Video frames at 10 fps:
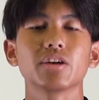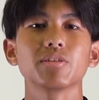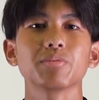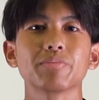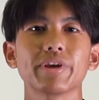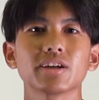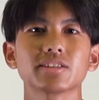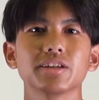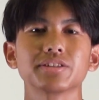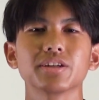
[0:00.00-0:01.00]
you haven't been paying
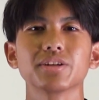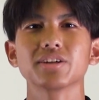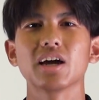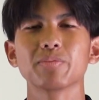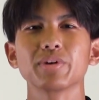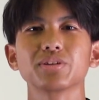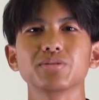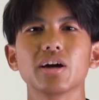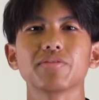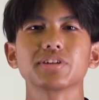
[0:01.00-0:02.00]
attention during
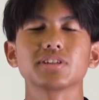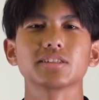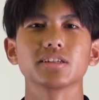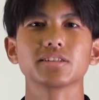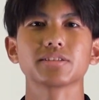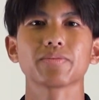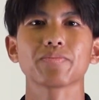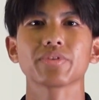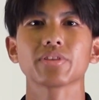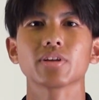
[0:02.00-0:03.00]
IP2 FH lessons.
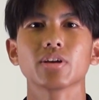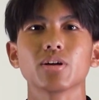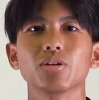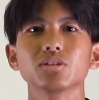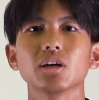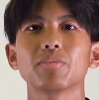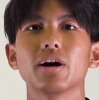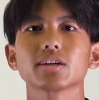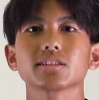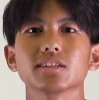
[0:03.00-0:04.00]
Rosa
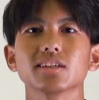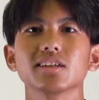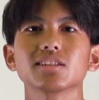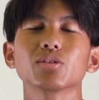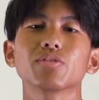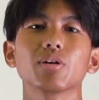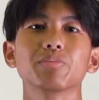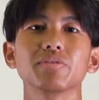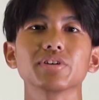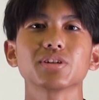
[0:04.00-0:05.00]
Parks is known for a
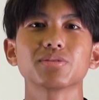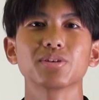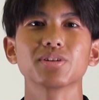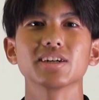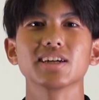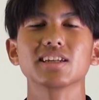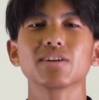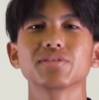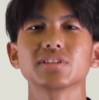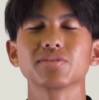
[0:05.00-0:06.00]
pivotal role in the
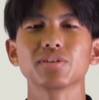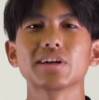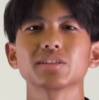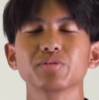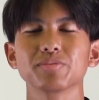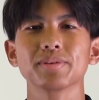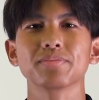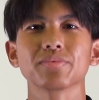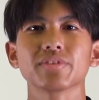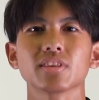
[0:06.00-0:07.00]
civil rights movement,
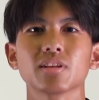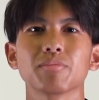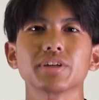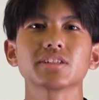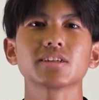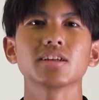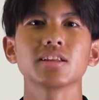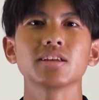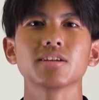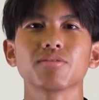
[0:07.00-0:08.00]

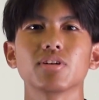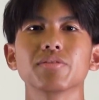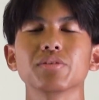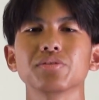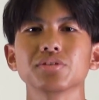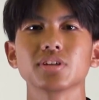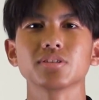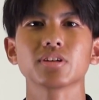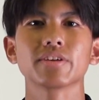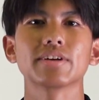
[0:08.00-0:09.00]
particularly for her refusal
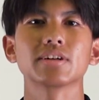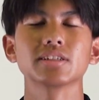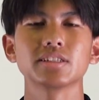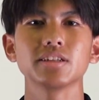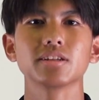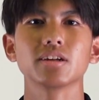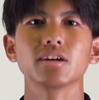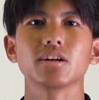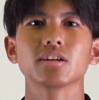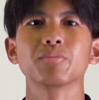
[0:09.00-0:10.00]
to give up her seat
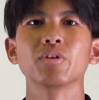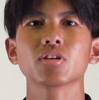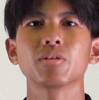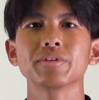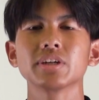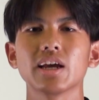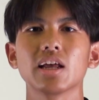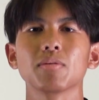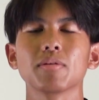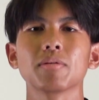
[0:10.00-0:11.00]
on the Montgomery,
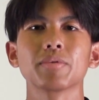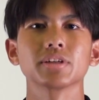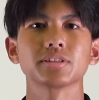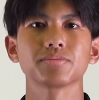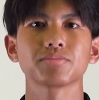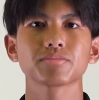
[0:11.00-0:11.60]
Alabama bus.